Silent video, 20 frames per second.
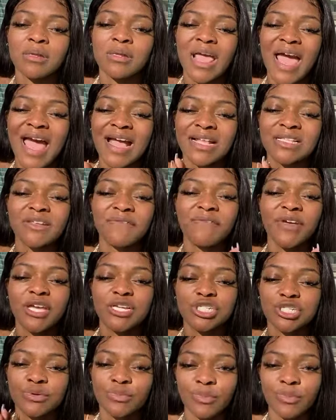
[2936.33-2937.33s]

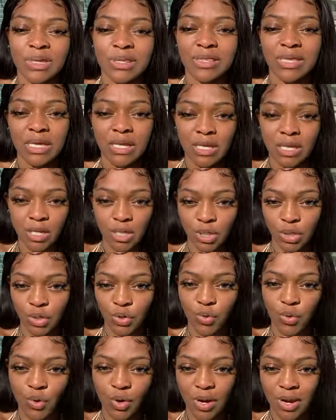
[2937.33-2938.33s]
activation within
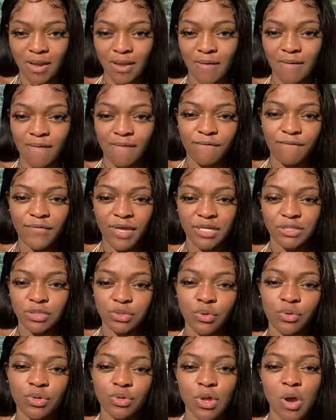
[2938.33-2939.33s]
your
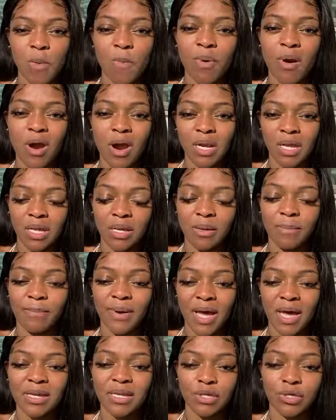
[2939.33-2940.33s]
vessel, your body,
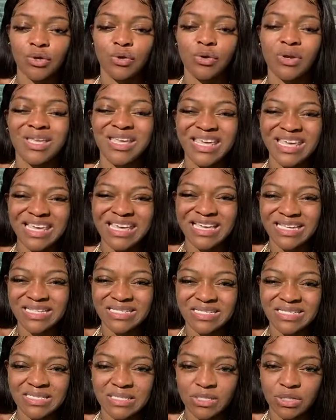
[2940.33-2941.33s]
your
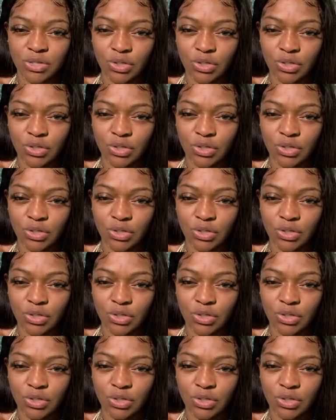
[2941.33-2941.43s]
keys.